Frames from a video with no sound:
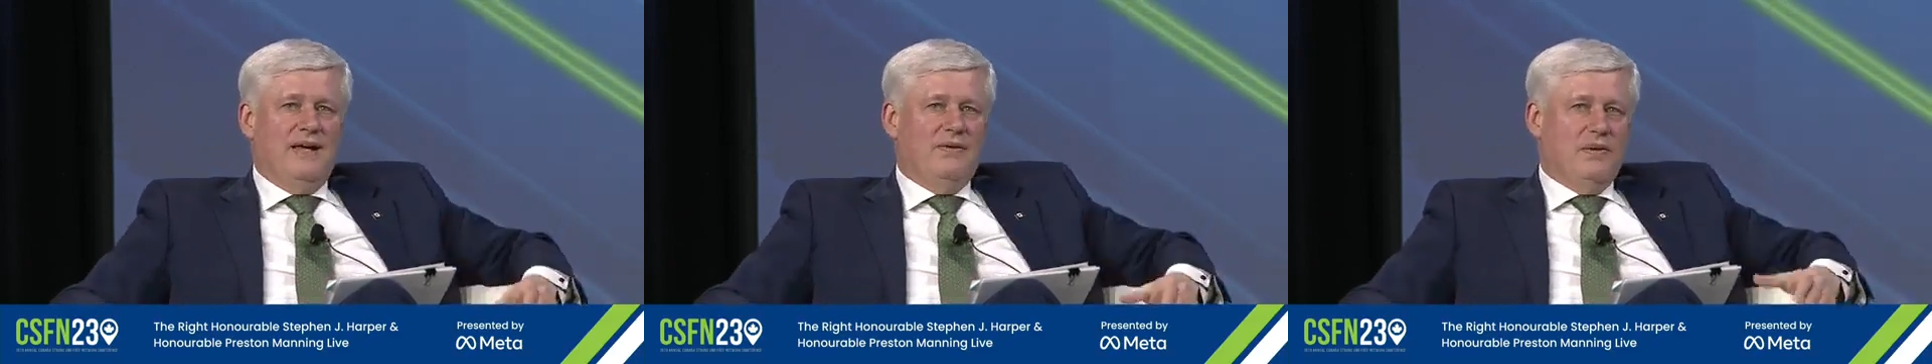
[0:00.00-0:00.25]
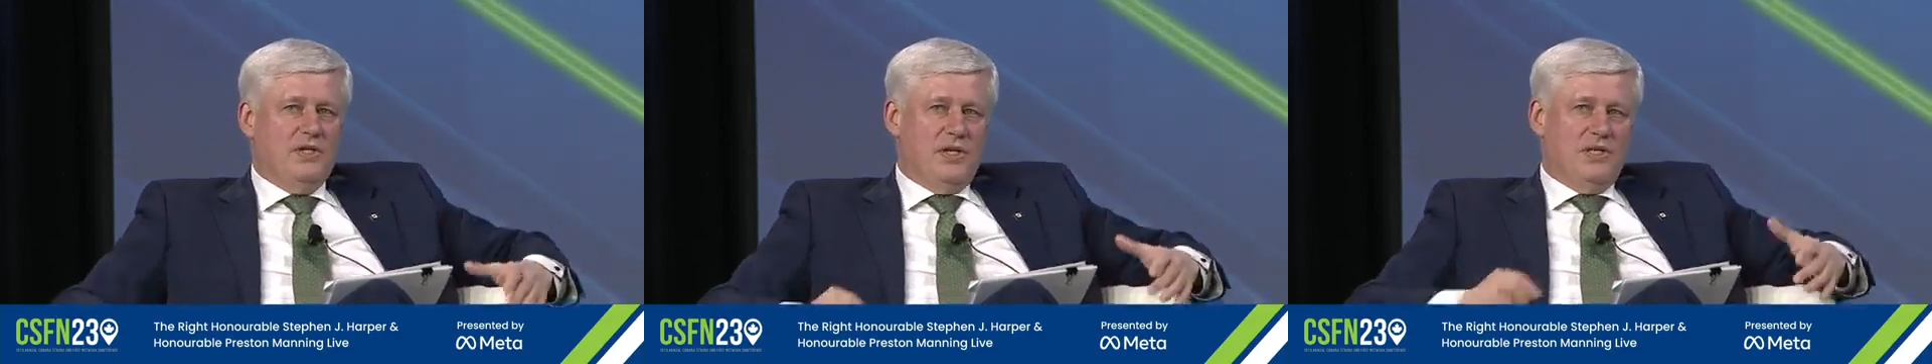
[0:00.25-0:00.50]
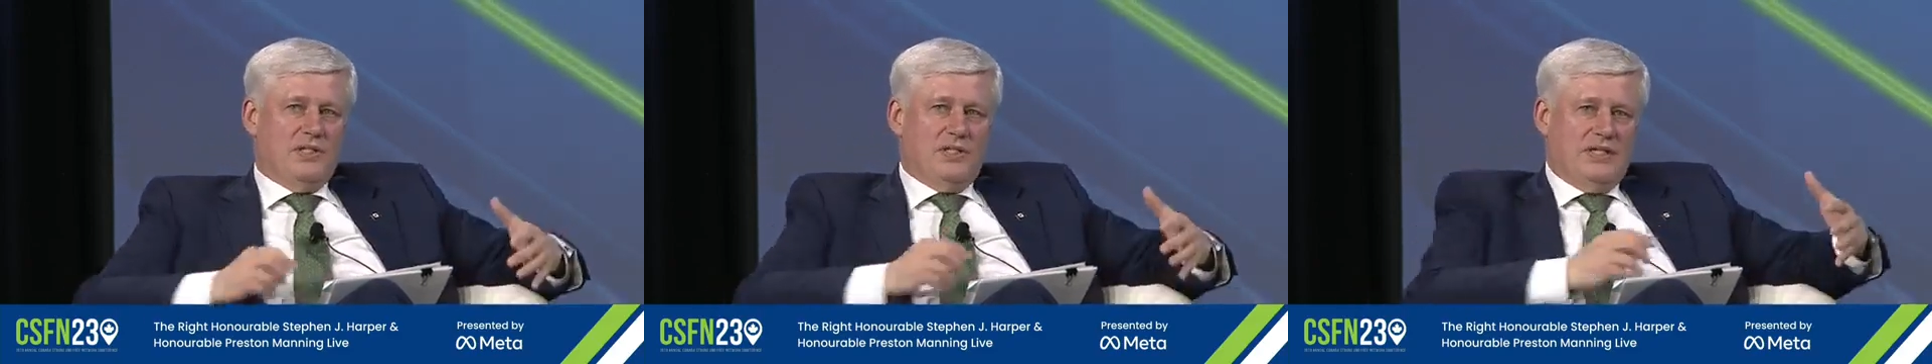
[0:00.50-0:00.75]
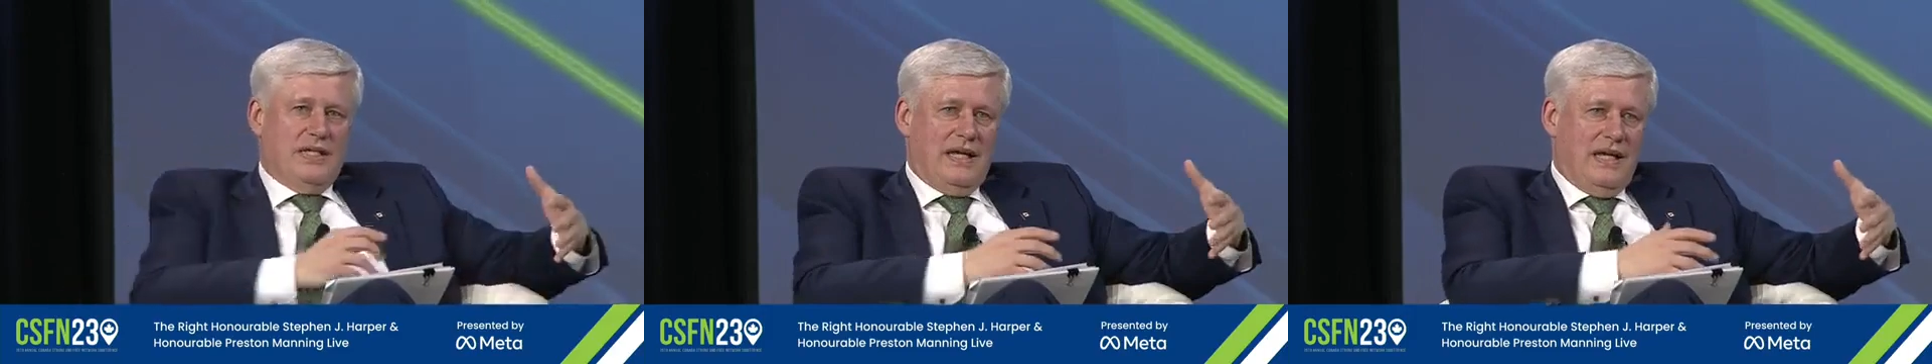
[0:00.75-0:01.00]
which
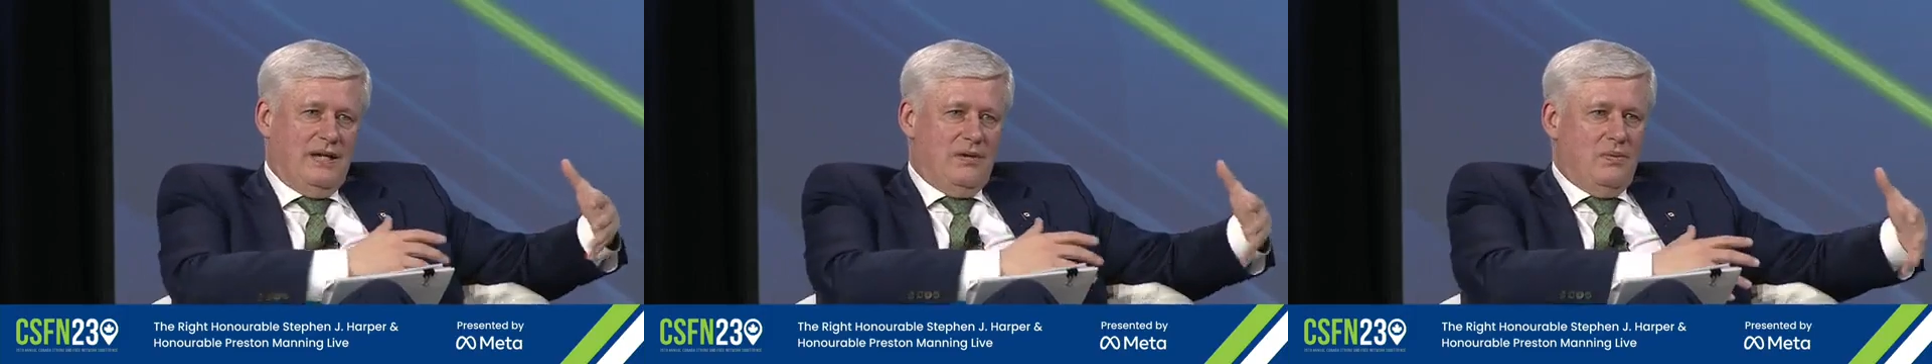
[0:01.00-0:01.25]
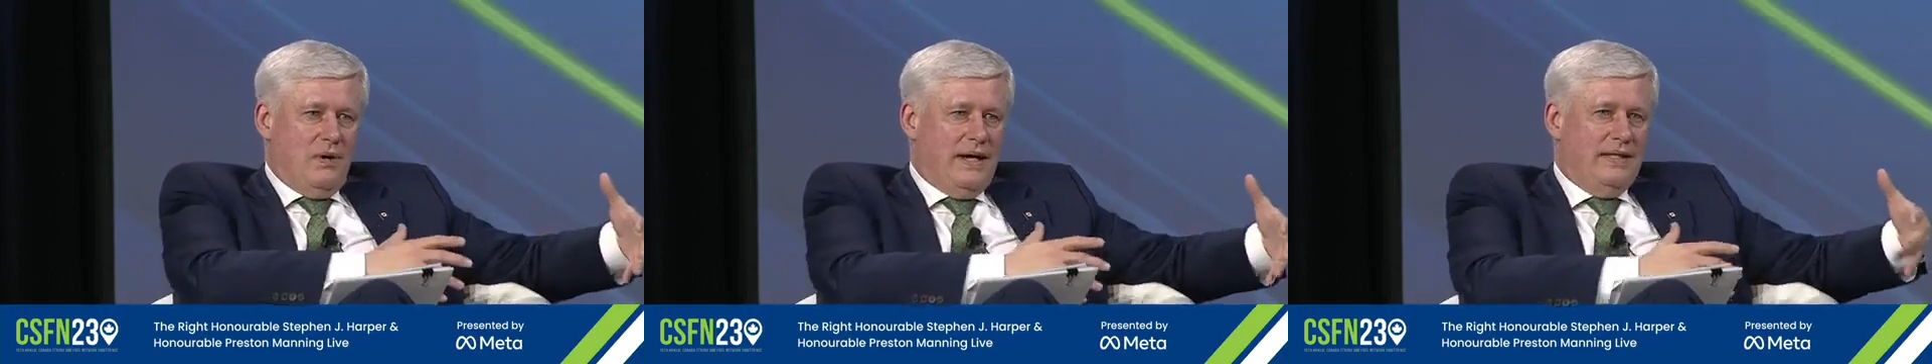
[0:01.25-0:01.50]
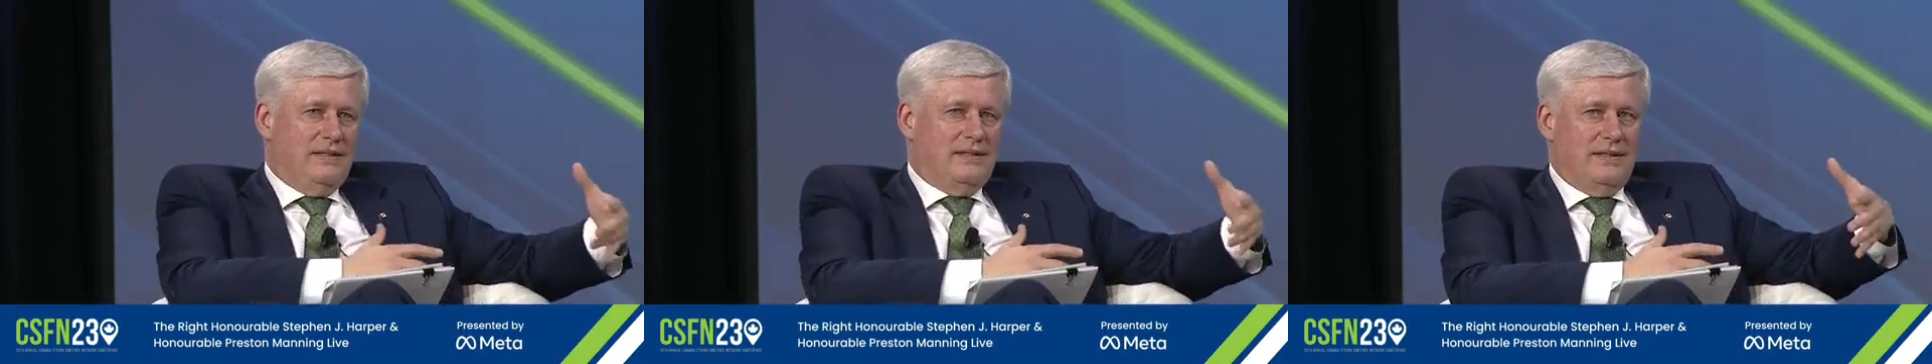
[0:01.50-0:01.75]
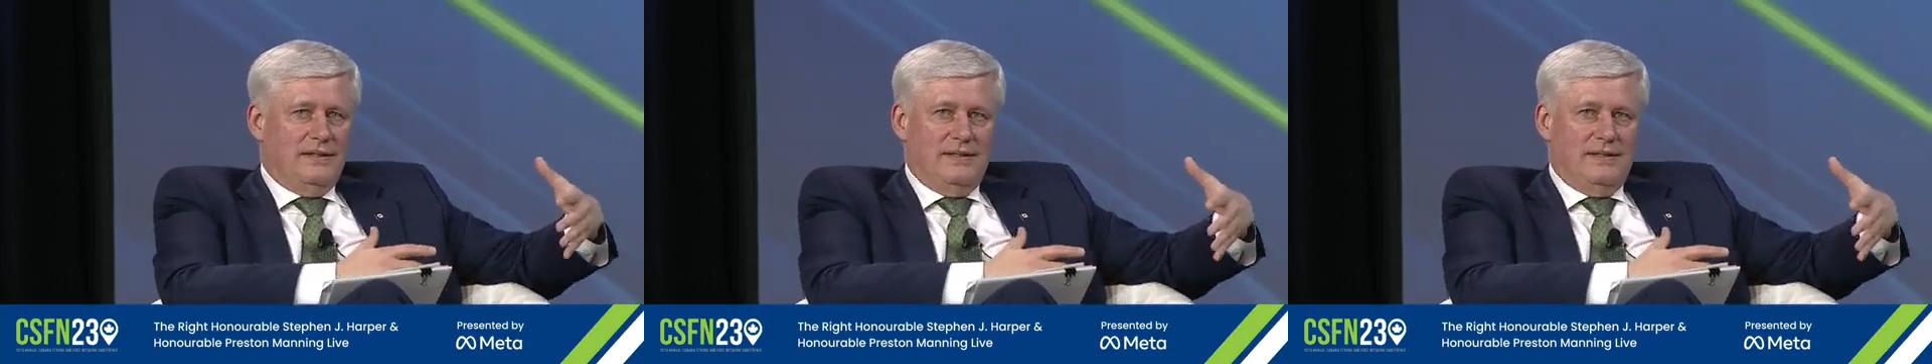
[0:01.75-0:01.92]
is kind of what